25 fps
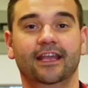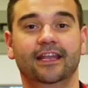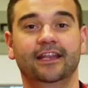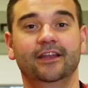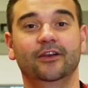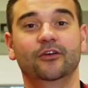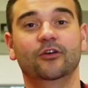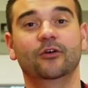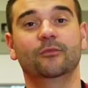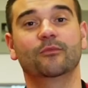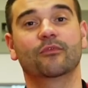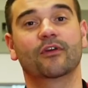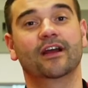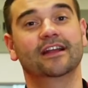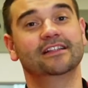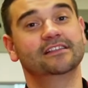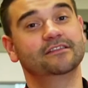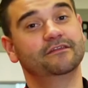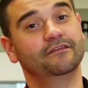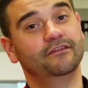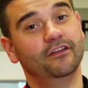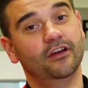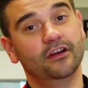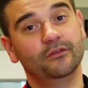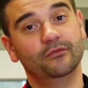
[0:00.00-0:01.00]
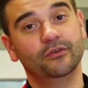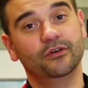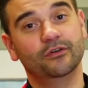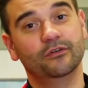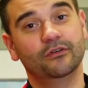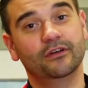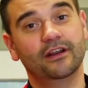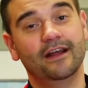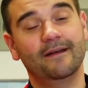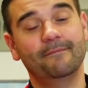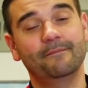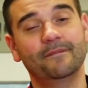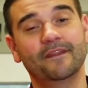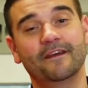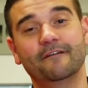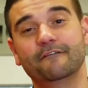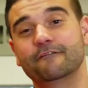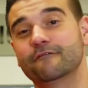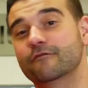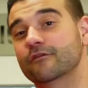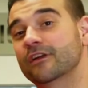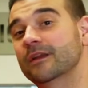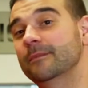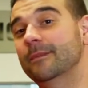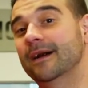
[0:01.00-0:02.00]
It incorporates a flight recorder,
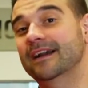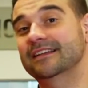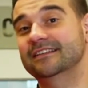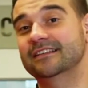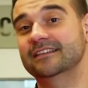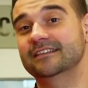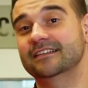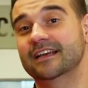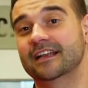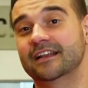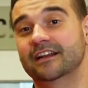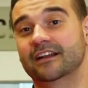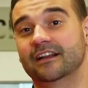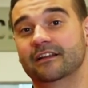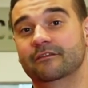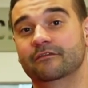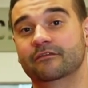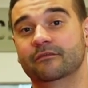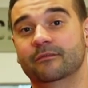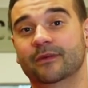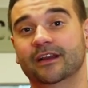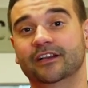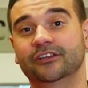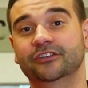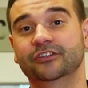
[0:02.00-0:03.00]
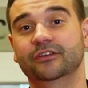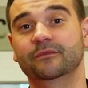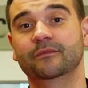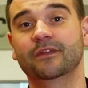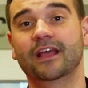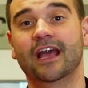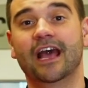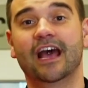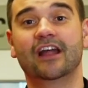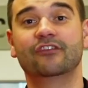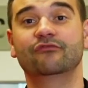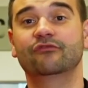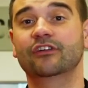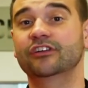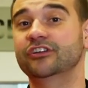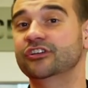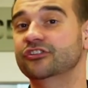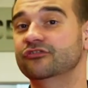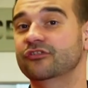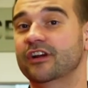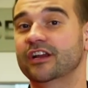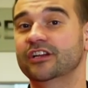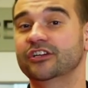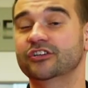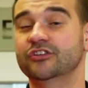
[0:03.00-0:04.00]
free basic technical information and
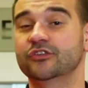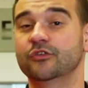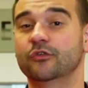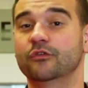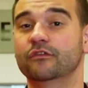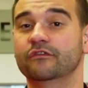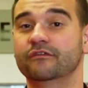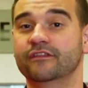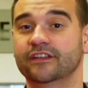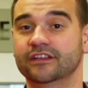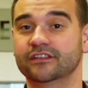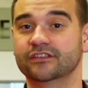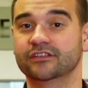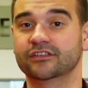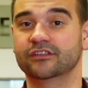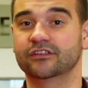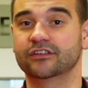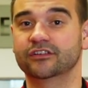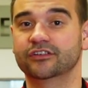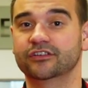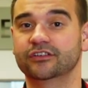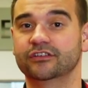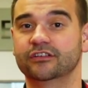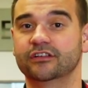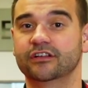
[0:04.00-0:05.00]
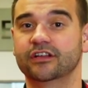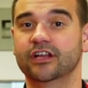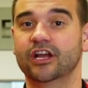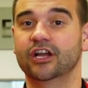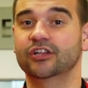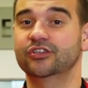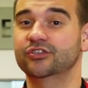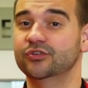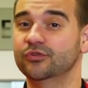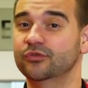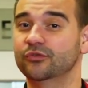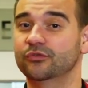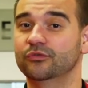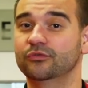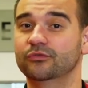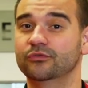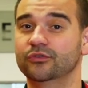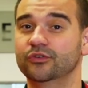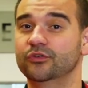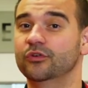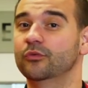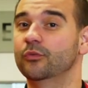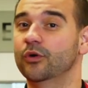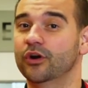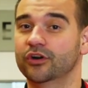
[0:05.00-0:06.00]
registration or VIN search, a tool
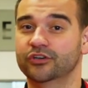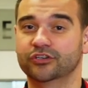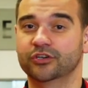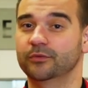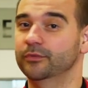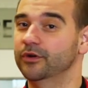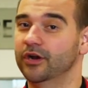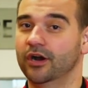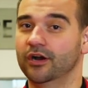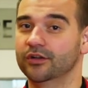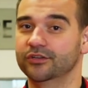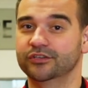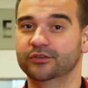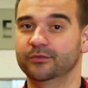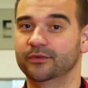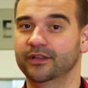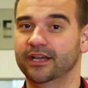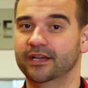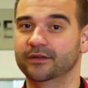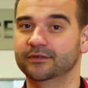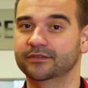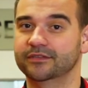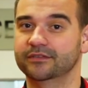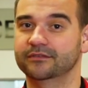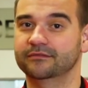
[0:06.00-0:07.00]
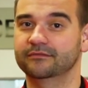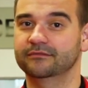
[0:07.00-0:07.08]
your workshop can't do without.